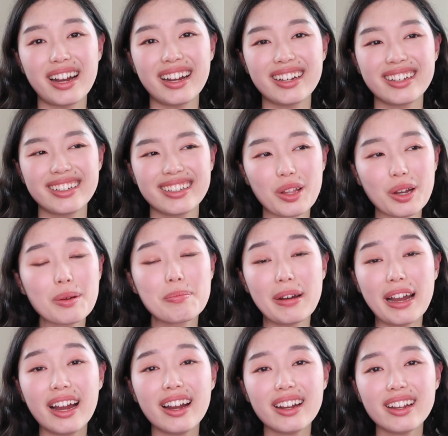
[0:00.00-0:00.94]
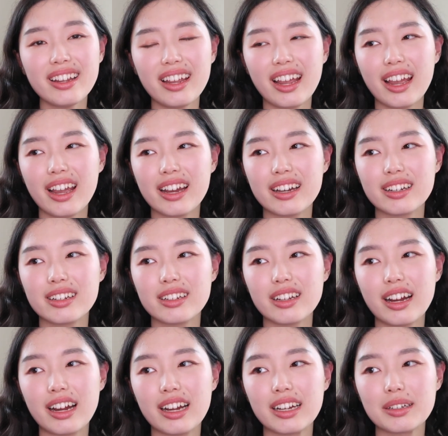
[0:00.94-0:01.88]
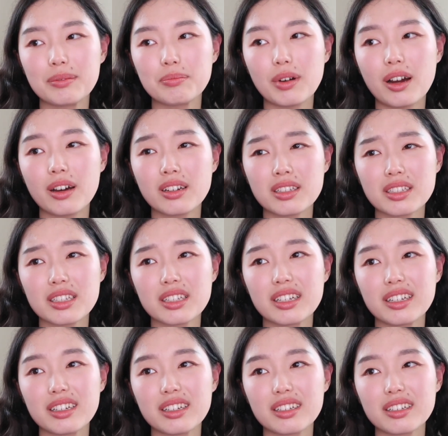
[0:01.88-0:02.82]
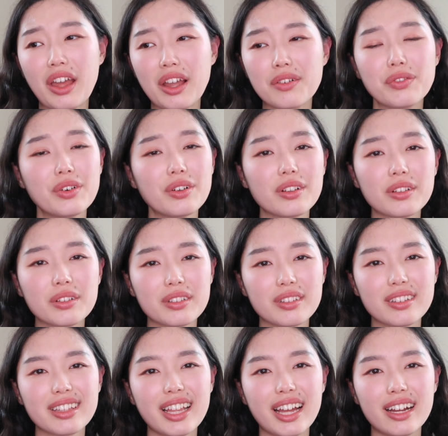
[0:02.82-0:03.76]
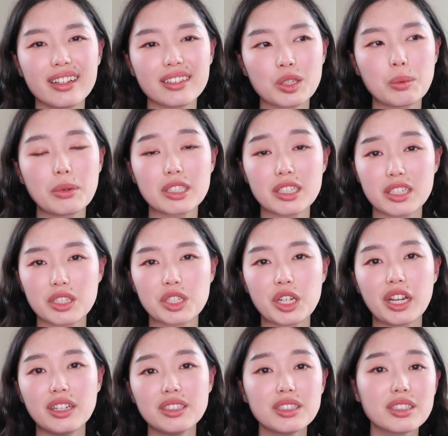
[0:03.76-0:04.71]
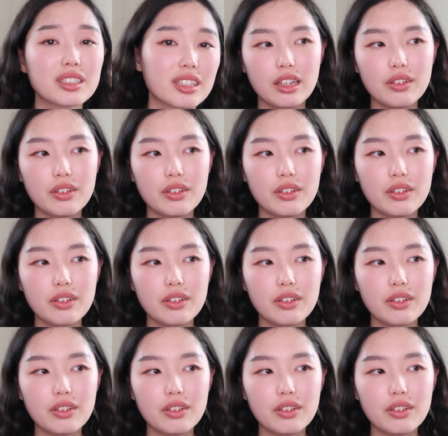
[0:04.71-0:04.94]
I look back and I'm honestly thankful that so much has changed.